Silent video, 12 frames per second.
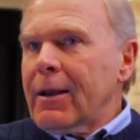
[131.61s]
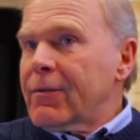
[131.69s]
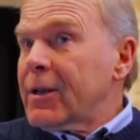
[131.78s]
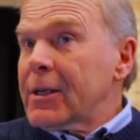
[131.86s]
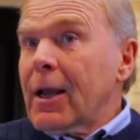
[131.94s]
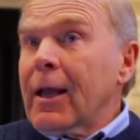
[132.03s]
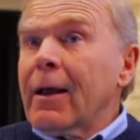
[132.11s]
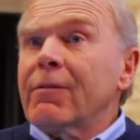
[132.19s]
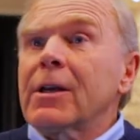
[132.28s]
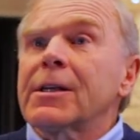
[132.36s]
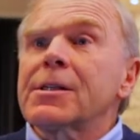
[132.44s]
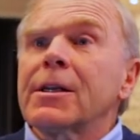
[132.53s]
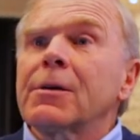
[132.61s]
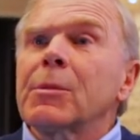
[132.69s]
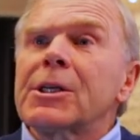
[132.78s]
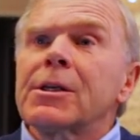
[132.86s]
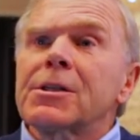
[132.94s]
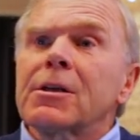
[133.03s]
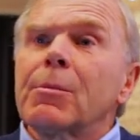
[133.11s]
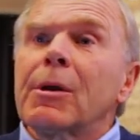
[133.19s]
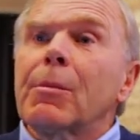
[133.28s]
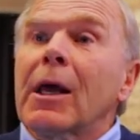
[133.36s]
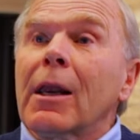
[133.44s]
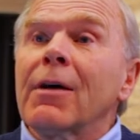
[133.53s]
I have an astigmatism, and
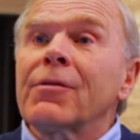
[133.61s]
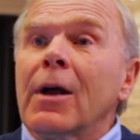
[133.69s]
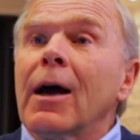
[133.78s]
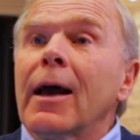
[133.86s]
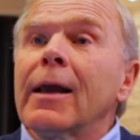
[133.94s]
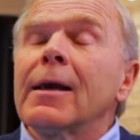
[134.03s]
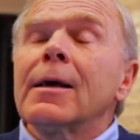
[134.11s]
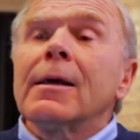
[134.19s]
my left eye